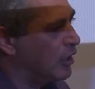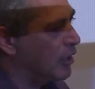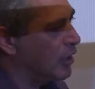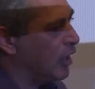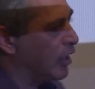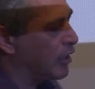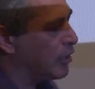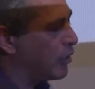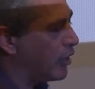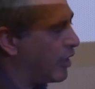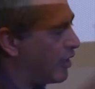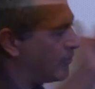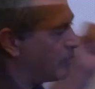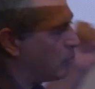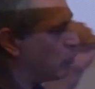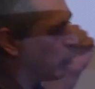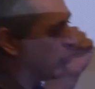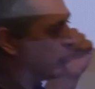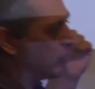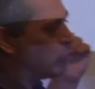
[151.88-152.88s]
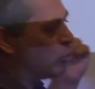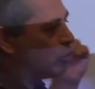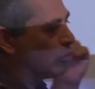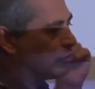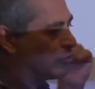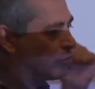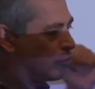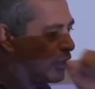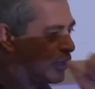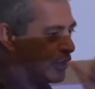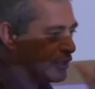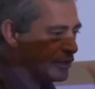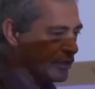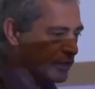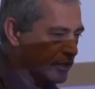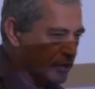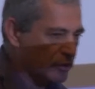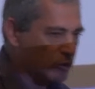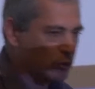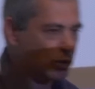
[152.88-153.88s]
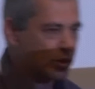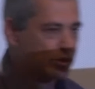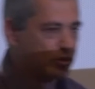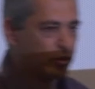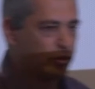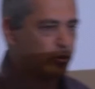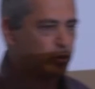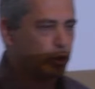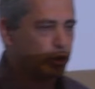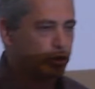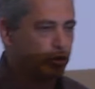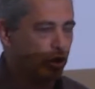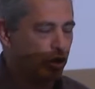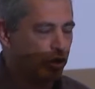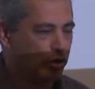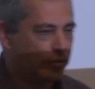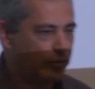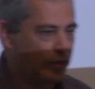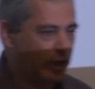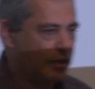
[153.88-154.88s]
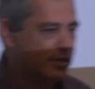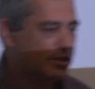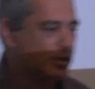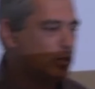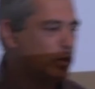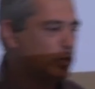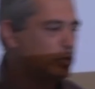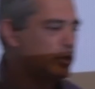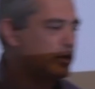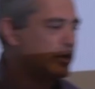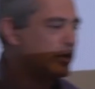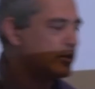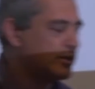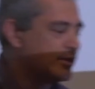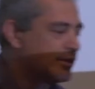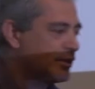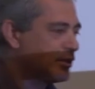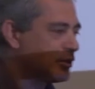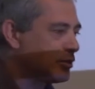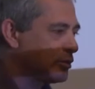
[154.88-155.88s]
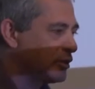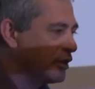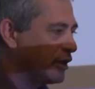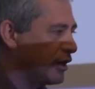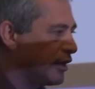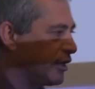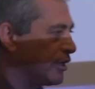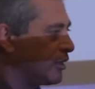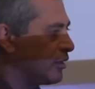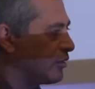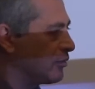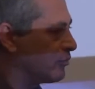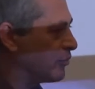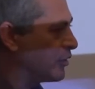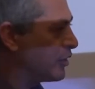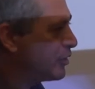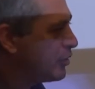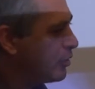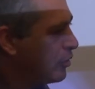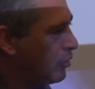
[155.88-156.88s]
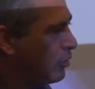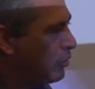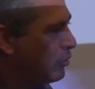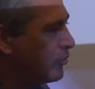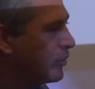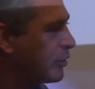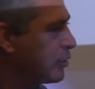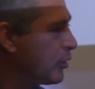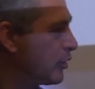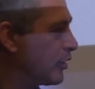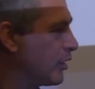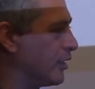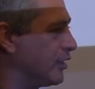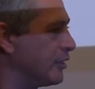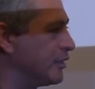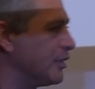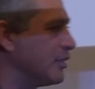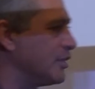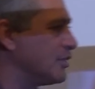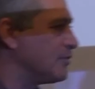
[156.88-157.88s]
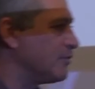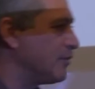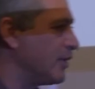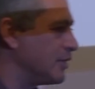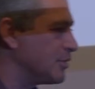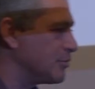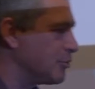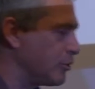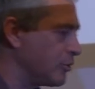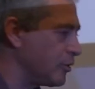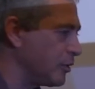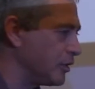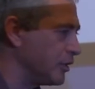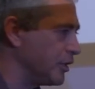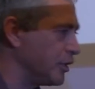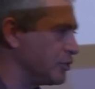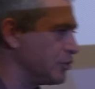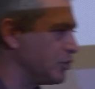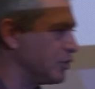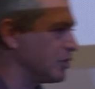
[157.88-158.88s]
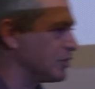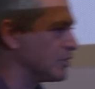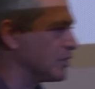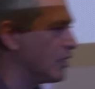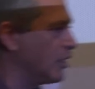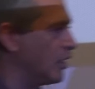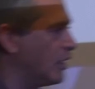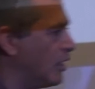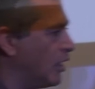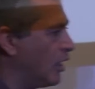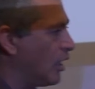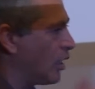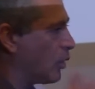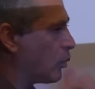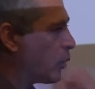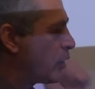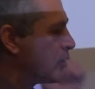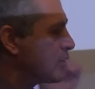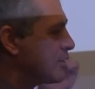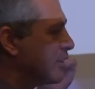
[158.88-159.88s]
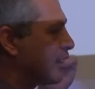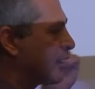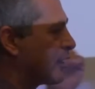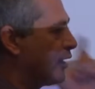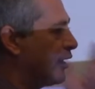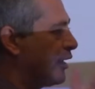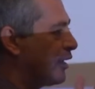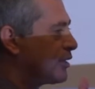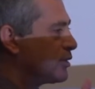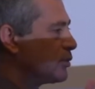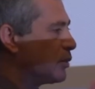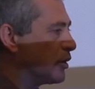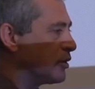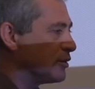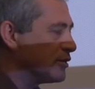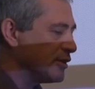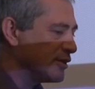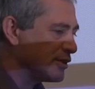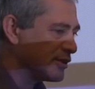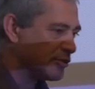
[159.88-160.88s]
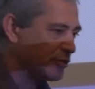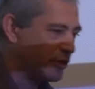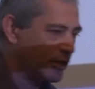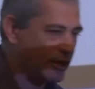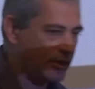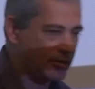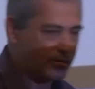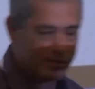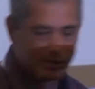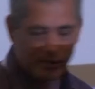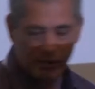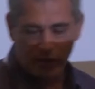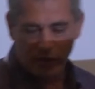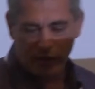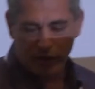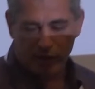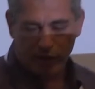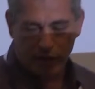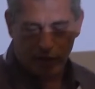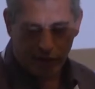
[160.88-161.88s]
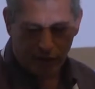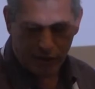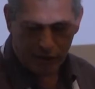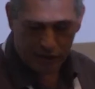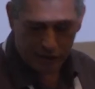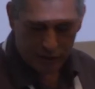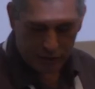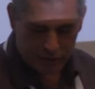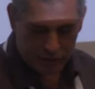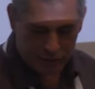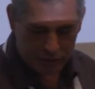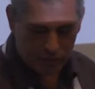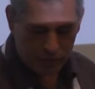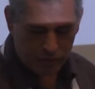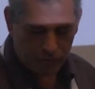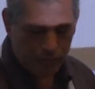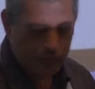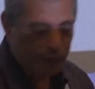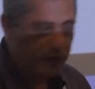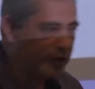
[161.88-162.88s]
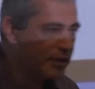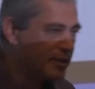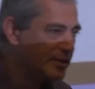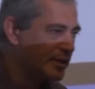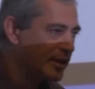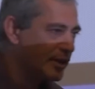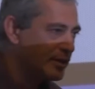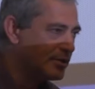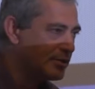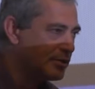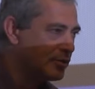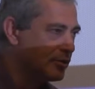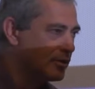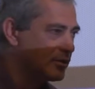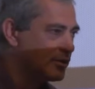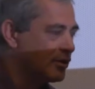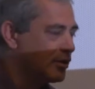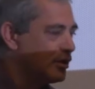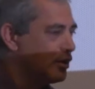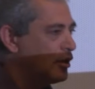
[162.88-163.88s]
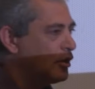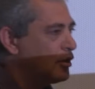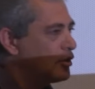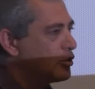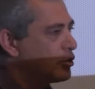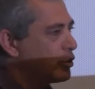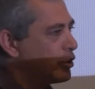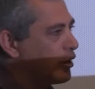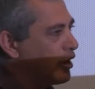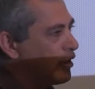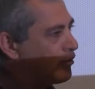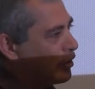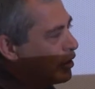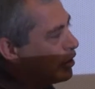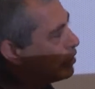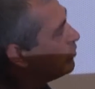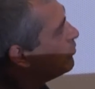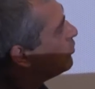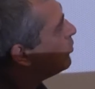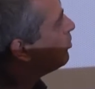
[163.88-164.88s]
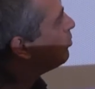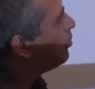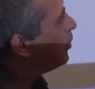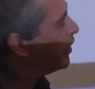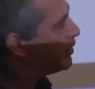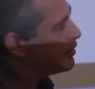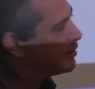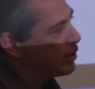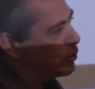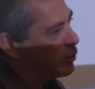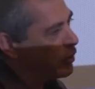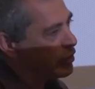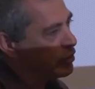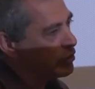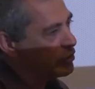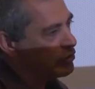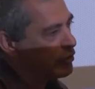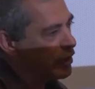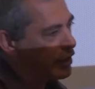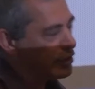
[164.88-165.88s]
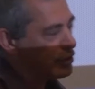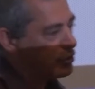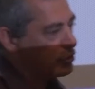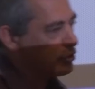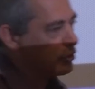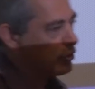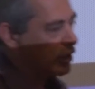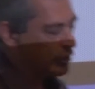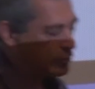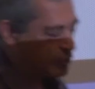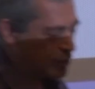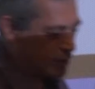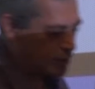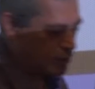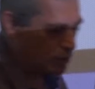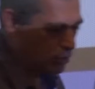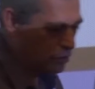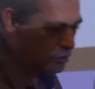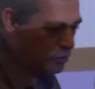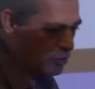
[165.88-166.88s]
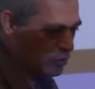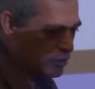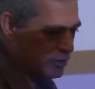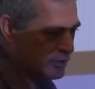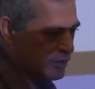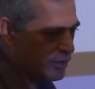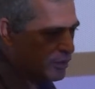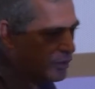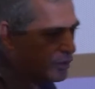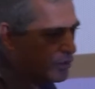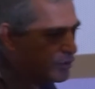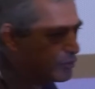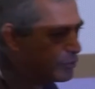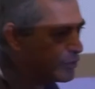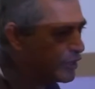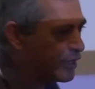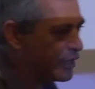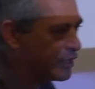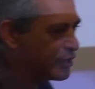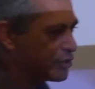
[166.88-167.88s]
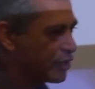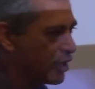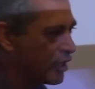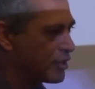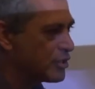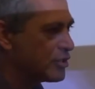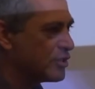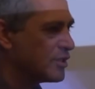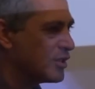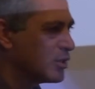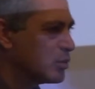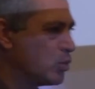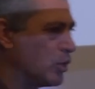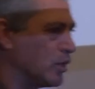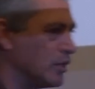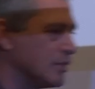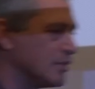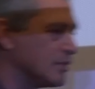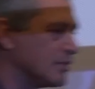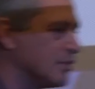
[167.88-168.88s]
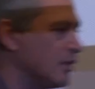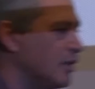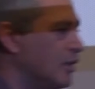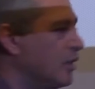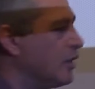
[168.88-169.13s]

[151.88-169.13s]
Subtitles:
And you have more and more variety. We started with log files, and what we could see today, video analytics, face recognitions, we could see clicks, we could see streams, Internet of Things sensors. So you have a lot of complexity when you try to address all those three challenges at once.